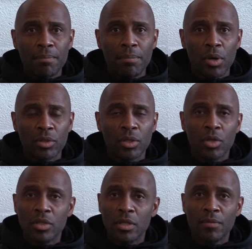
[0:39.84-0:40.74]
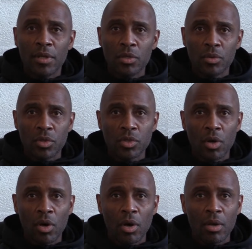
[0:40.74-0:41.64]
Both of those individuals
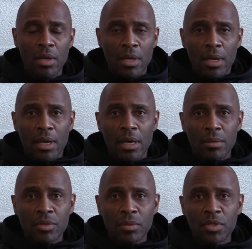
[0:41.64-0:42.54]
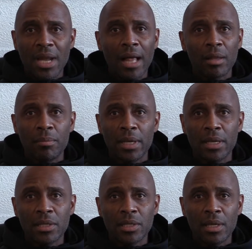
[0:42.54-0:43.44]
saw some solid
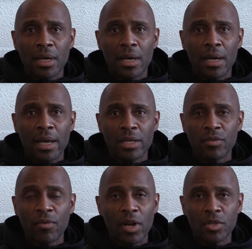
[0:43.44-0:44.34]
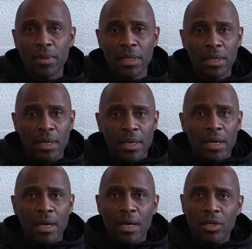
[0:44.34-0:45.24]
minutes as freshmen.
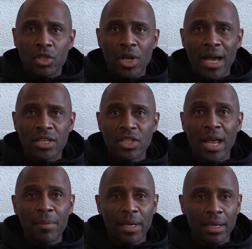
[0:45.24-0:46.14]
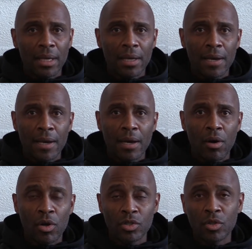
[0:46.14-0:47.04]
Josh Samick
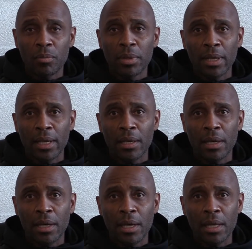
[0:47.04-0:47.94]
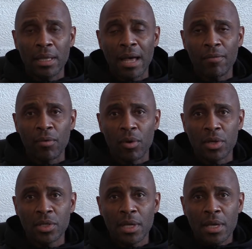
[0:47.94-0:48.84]
also played a lot for
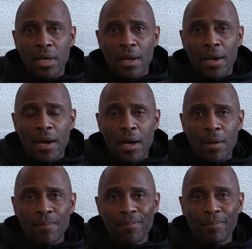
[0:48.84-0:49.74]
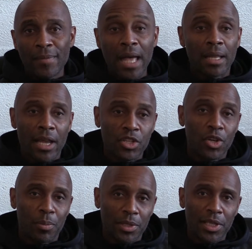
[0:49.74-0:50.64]
us, not last
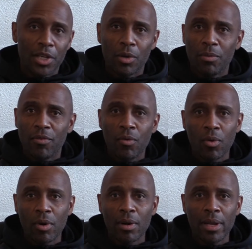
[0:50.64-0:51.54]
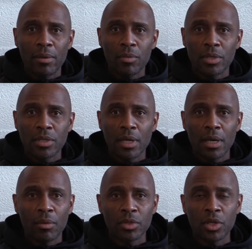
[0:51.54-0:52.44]
year, but the year before, and was
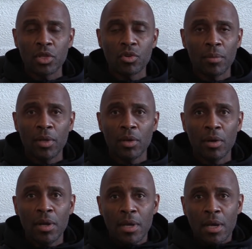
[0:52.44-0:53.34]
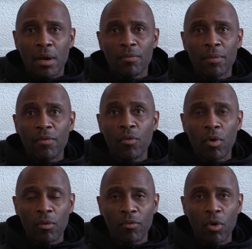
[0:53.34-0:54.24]
a contributor from the
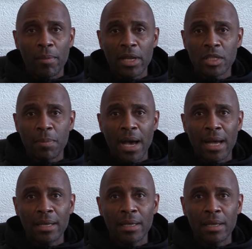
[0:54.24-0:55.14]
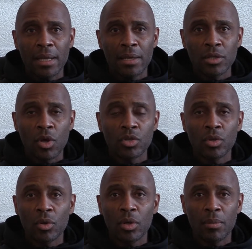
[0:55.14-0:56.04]
four-man spot and is
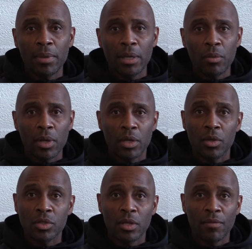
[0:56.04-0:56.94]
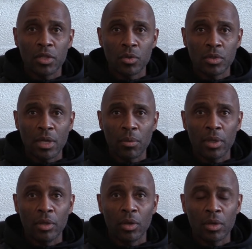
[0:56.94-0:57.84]
also going to be one of those individuals that we
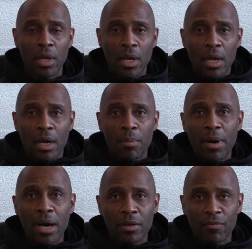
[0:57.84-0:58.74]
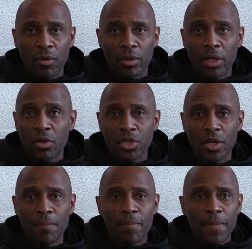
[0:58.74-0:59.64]
look upon for
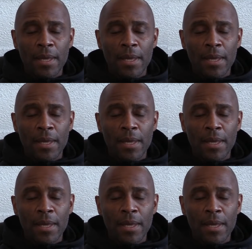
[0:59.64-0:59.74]
leadership.